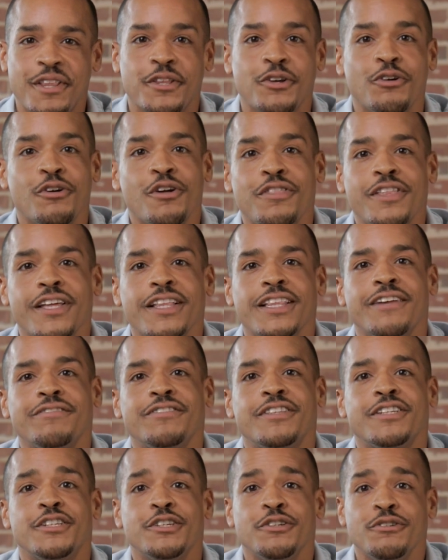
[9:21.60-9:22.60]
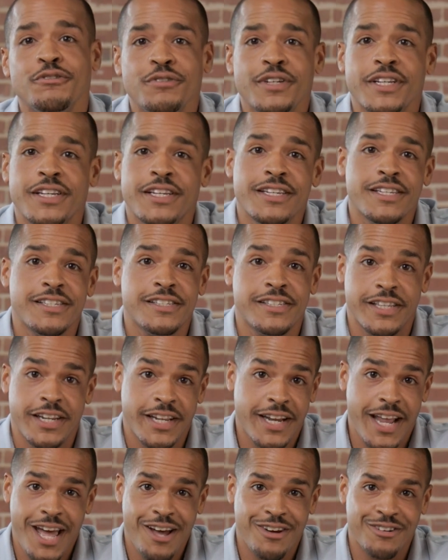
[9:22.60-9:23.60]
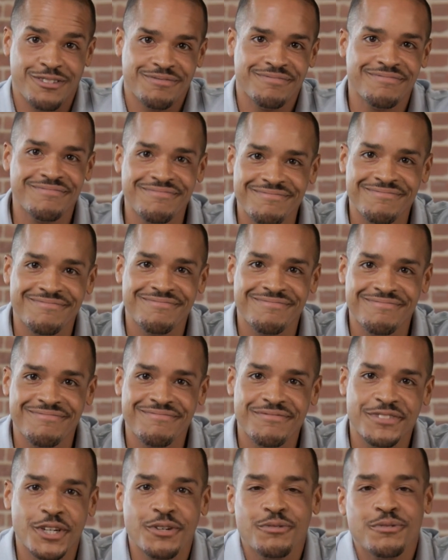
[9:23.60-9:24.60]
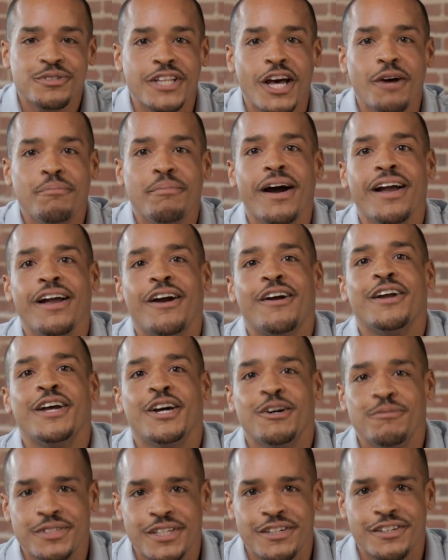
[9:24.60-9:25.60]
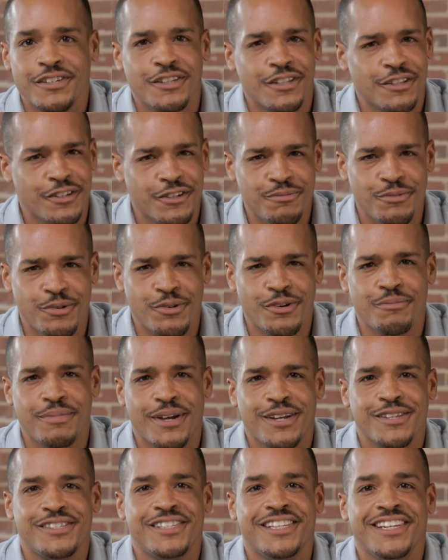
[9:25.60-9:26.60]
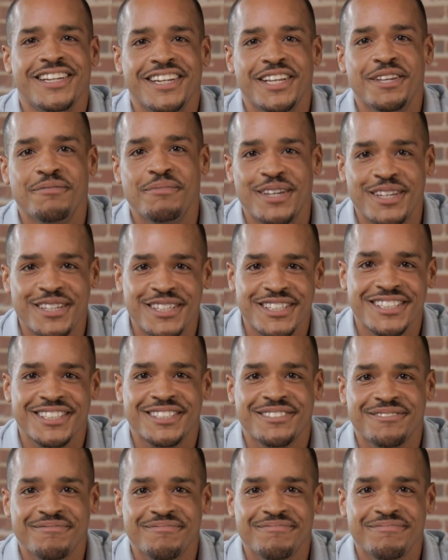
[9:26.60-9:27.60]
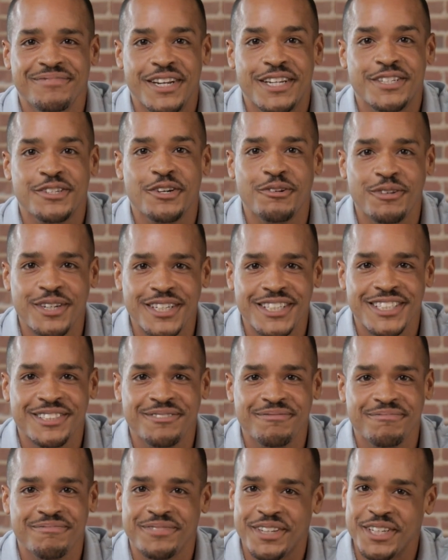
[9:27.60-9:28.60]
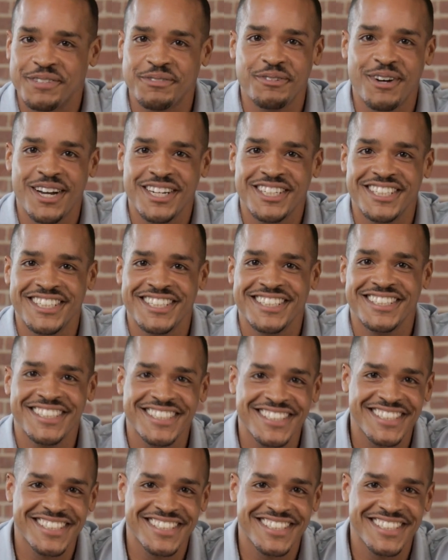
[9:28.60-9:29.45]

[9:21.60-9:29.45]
The only thing left to do is send it out. So stop by our Help Center to learn more about sending emails. And as always, thanks for watching.